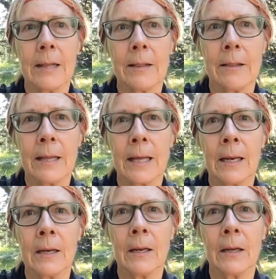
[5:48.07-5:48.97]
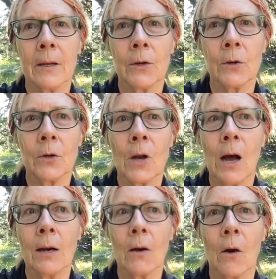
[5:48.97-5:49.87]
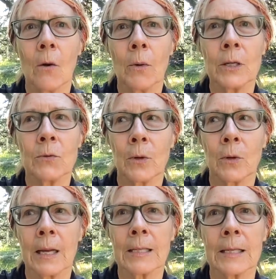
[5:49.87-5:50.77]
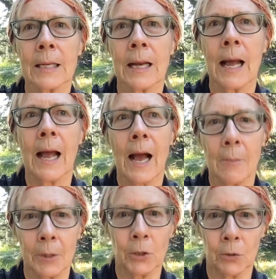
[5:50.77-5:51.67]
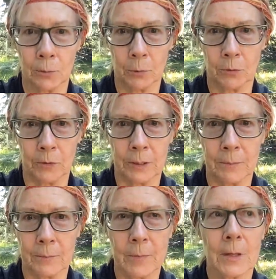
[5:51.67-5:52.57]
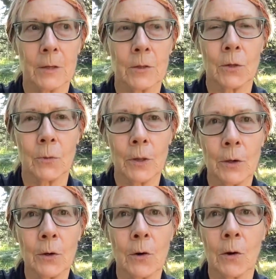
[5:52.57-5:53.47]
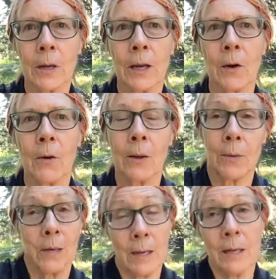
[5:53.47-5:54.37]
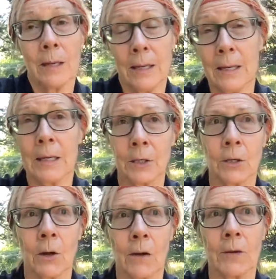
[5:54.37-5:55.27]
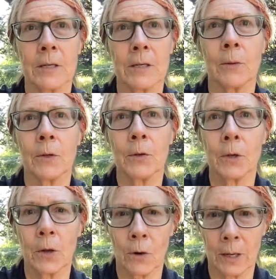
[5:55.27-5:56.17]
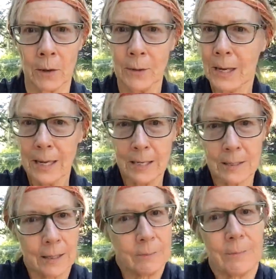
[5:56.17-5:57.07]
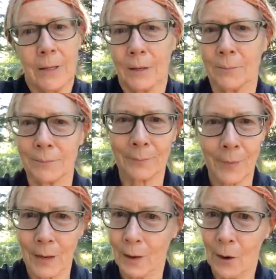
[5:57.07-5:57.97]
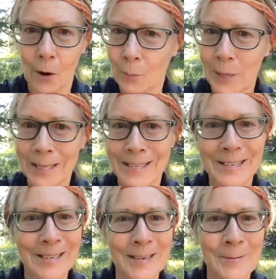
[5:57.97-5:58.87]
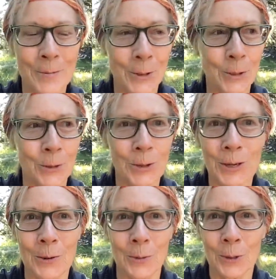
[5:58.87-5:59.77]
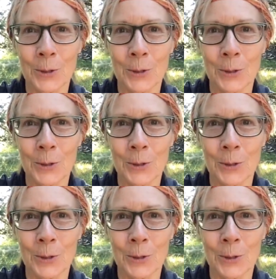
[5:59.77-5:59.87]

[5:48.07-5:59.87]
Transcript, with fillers: then you're not always realizing how much you're improving. So with your cardio, I mean, and in addition, obviously, when you're doing cardio, it's like you know, heartbeats. Where's your you know where's your